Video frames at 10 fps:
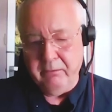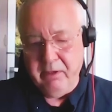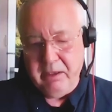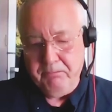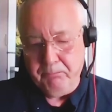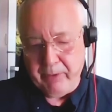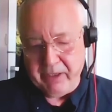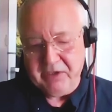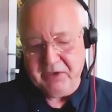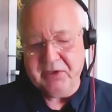really
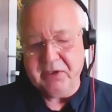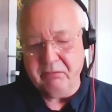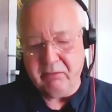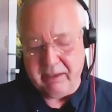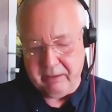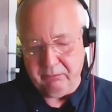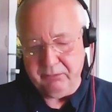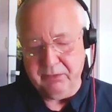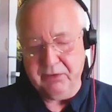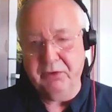based
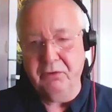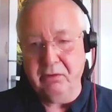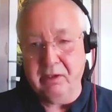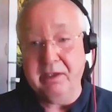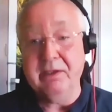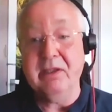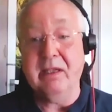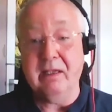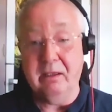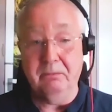around trying
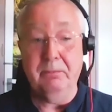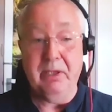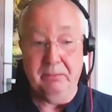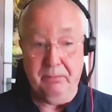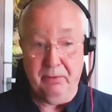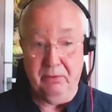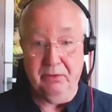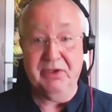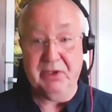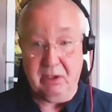to help
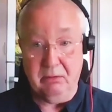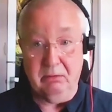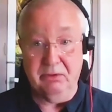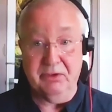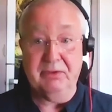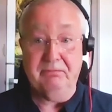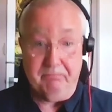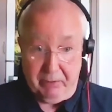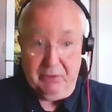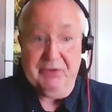people's souls
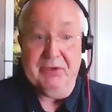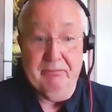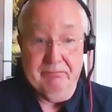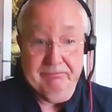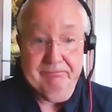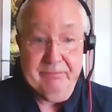blossom.